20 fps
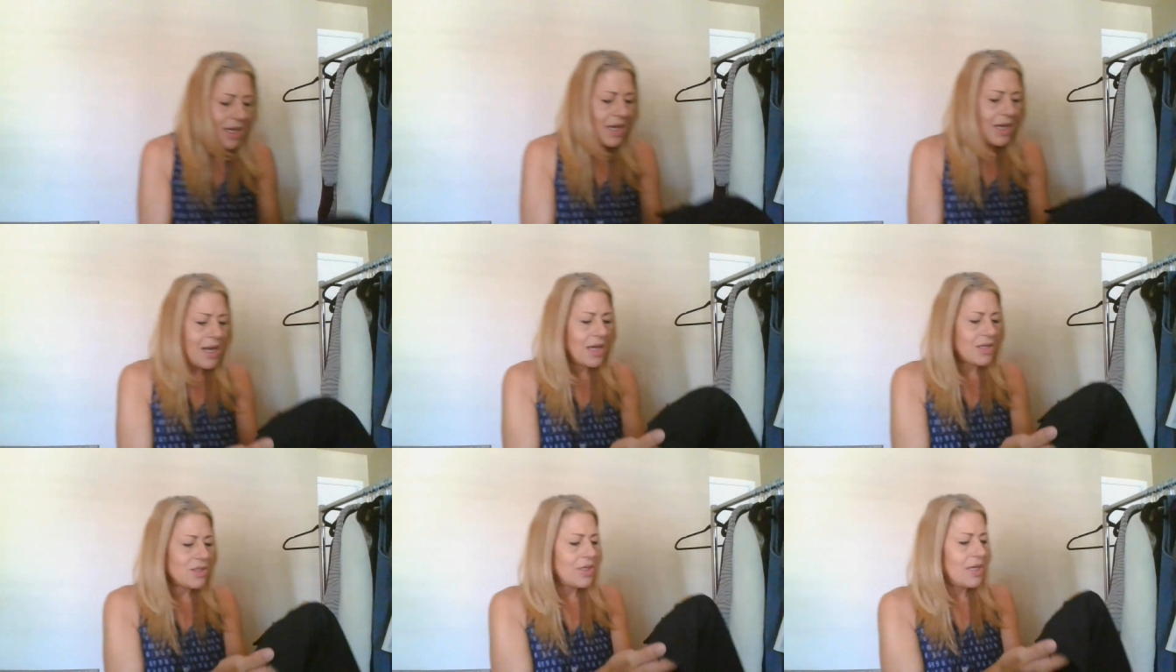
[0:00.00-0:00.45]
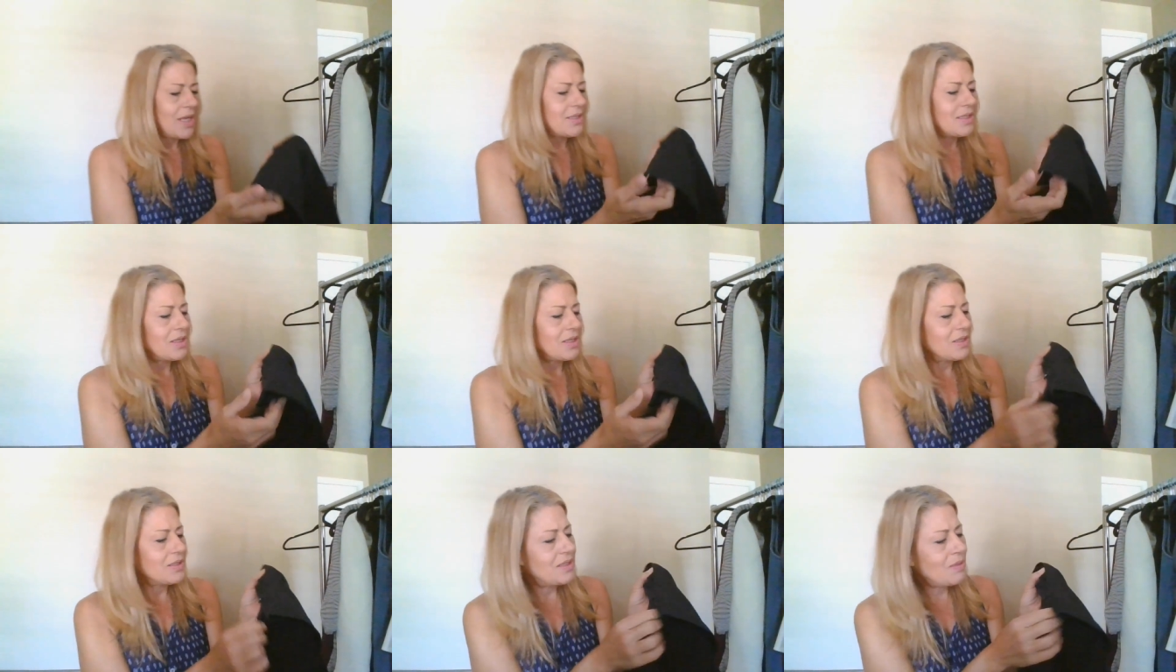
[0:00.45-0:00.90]
It actually
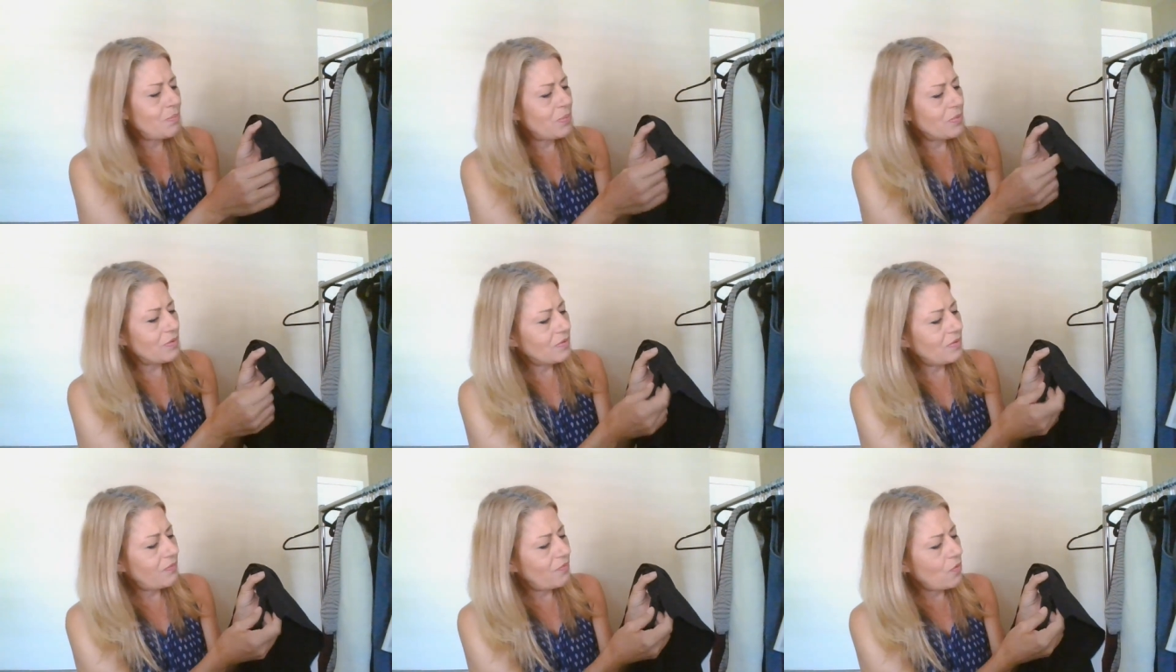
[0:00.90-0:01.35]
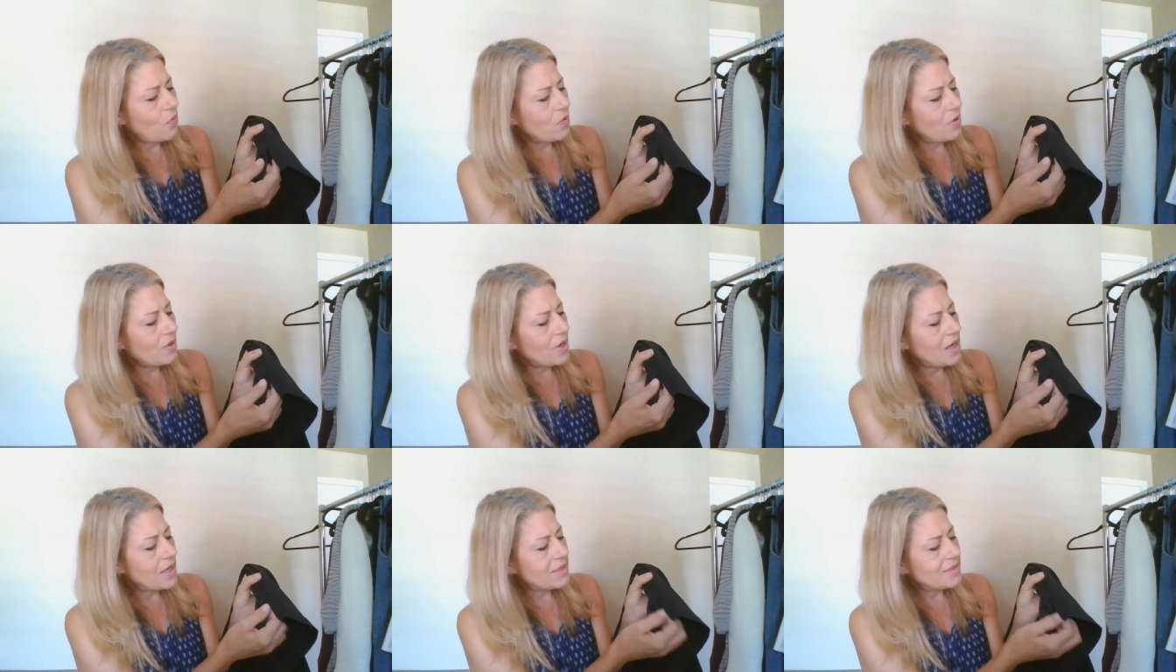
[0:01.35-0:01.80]
has little zippers
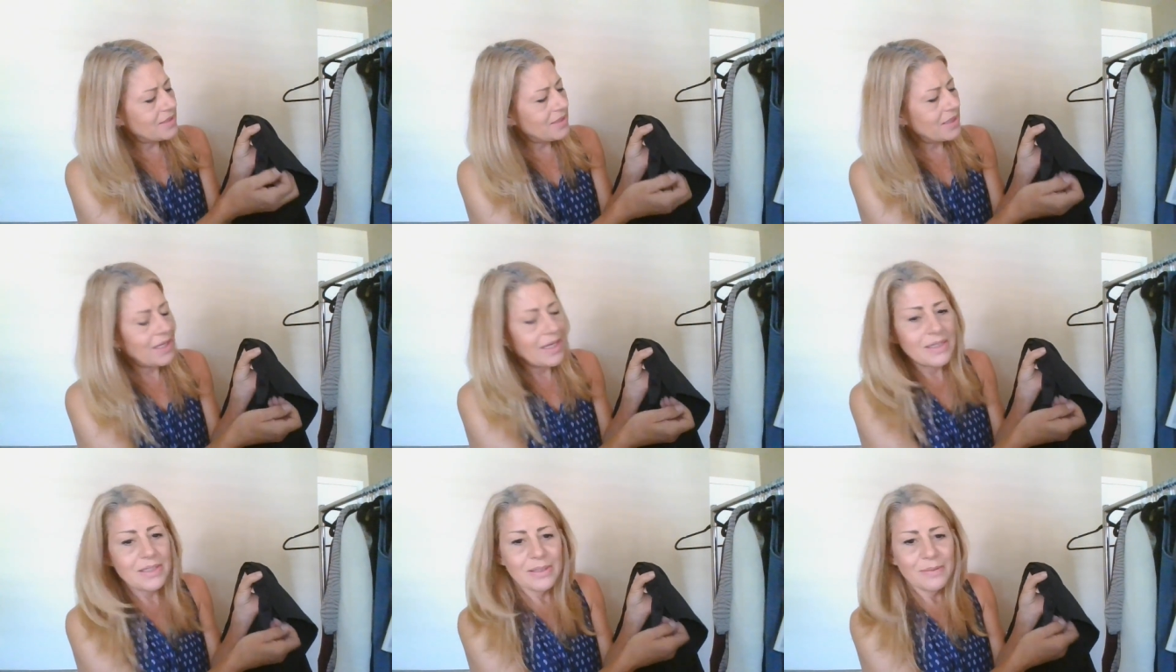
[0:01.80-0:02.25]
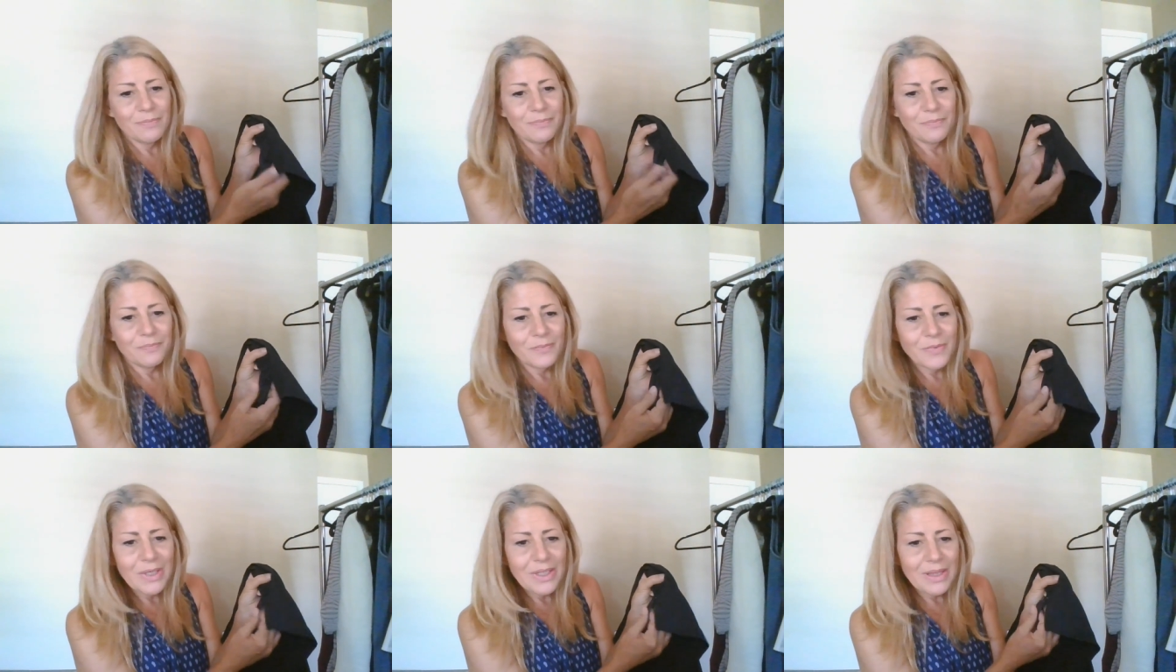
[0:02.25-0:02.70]
for a slit
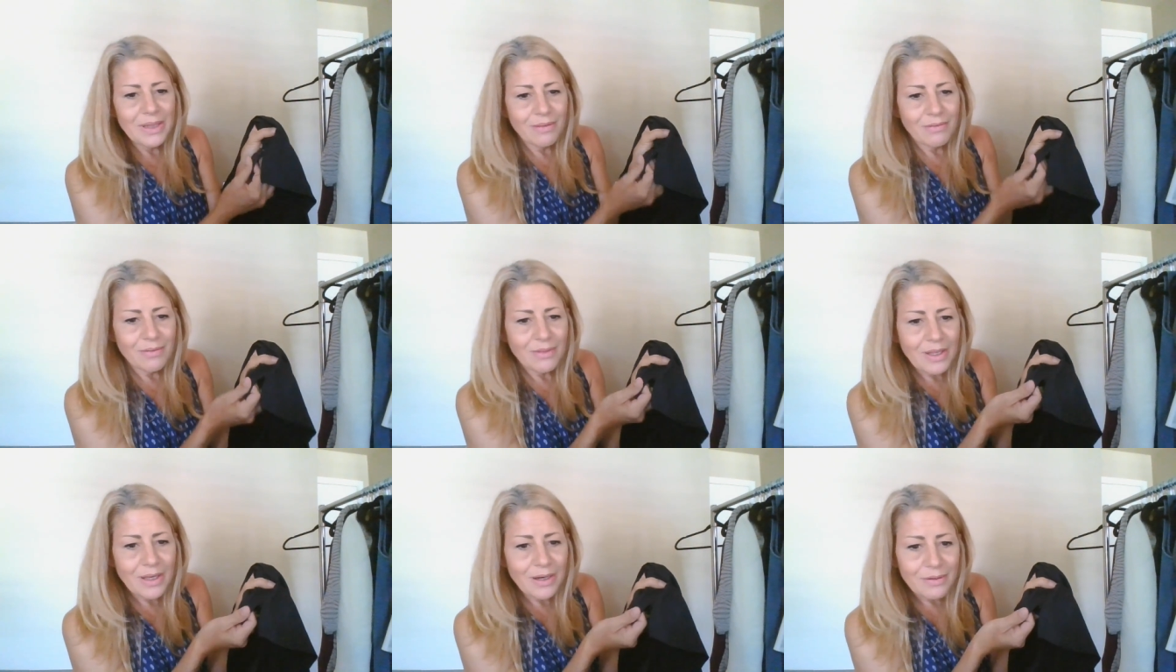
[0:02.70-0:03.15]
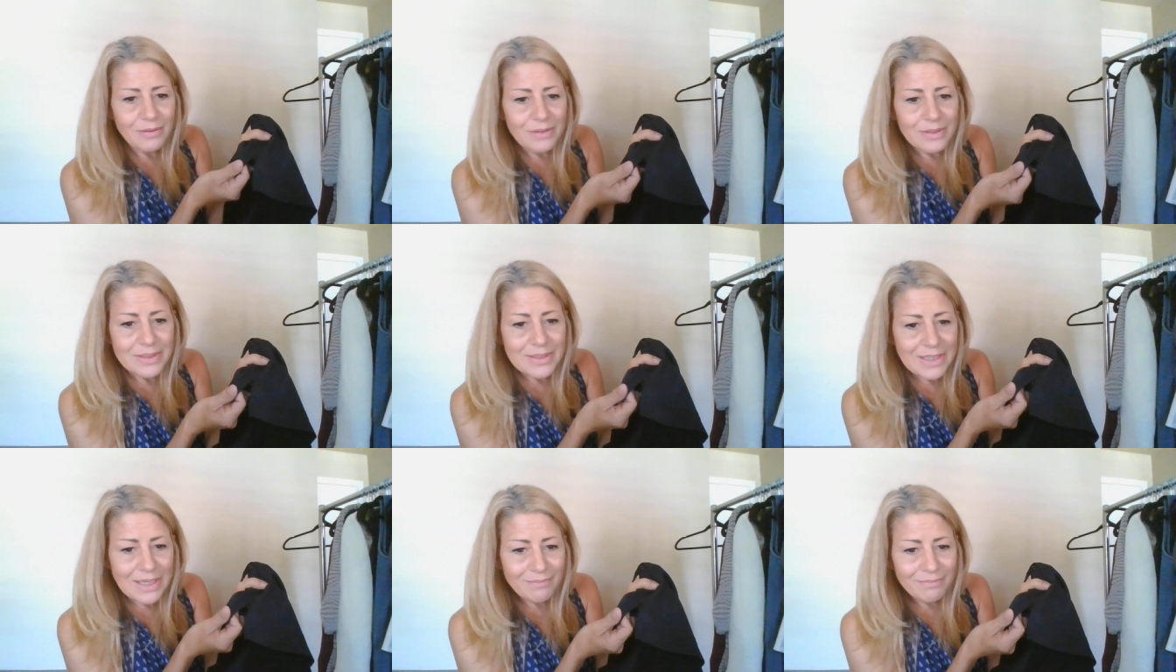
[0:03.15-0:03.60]
right there.
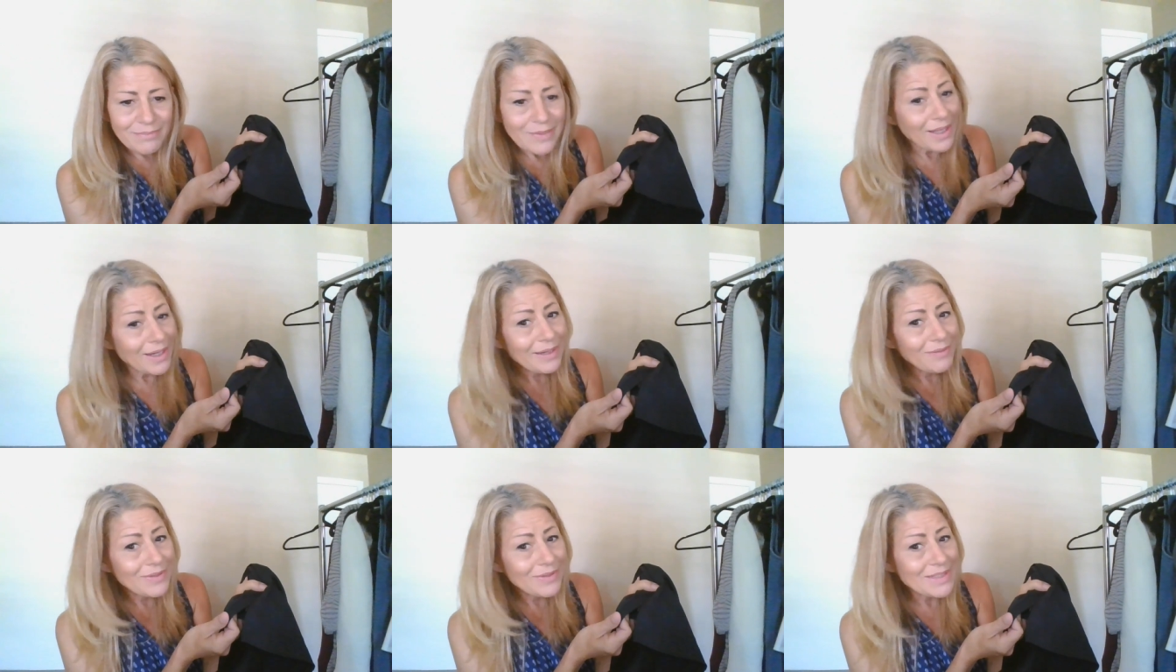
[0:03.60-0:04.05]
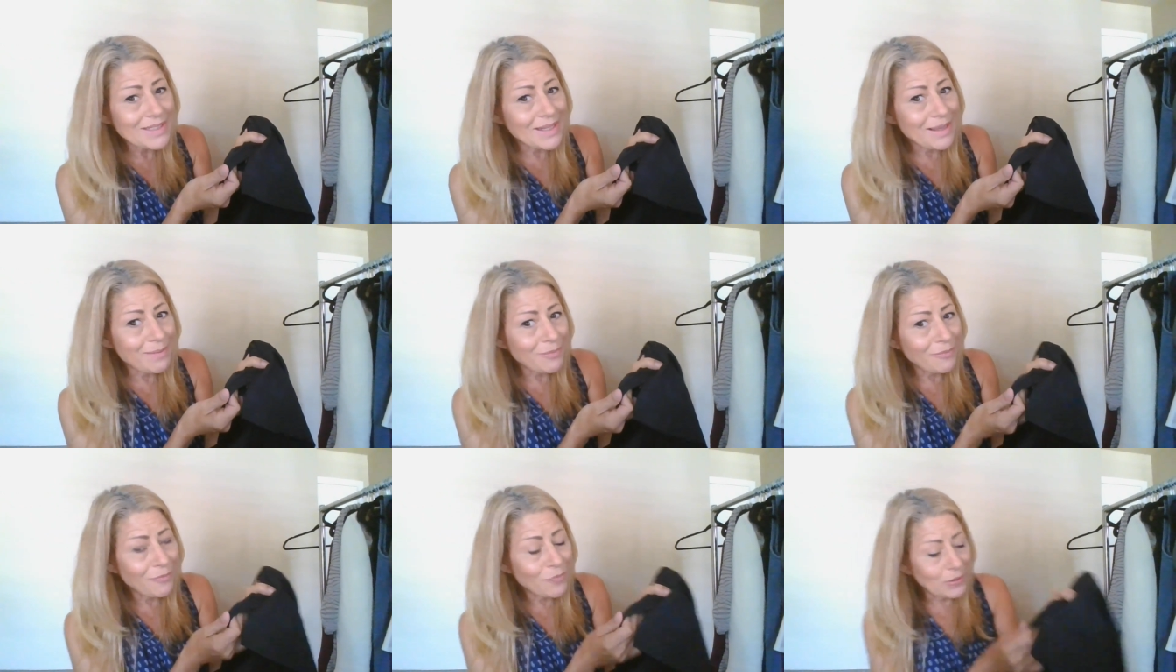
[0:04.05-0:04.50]
See, I didn't even see
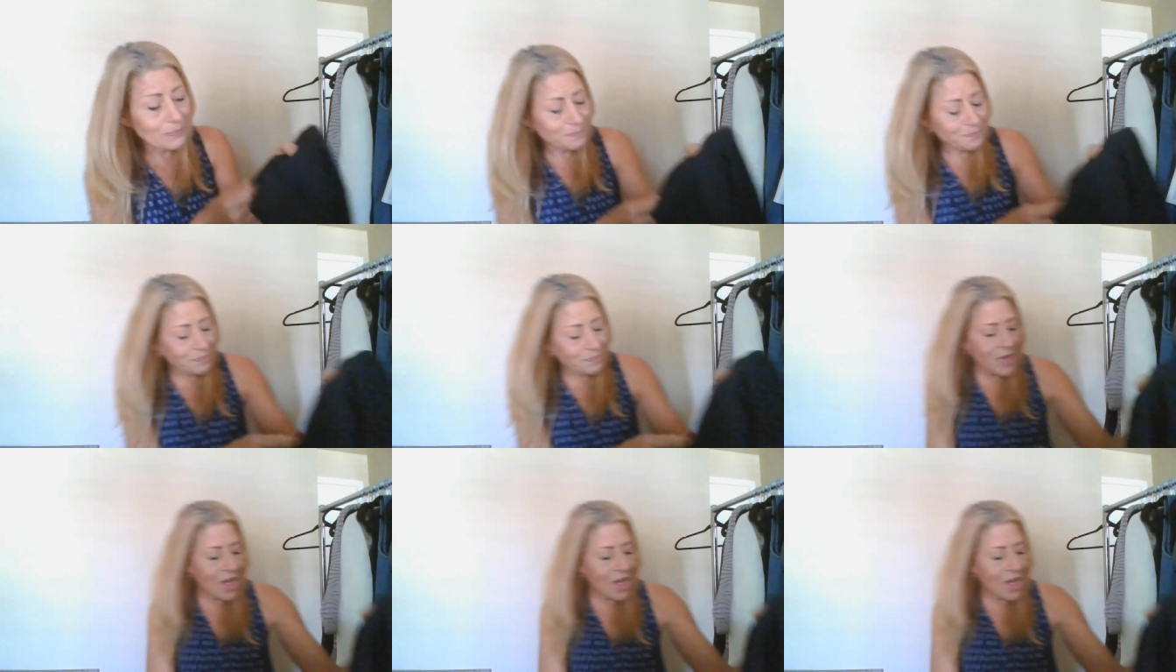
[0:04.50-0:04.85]
that before.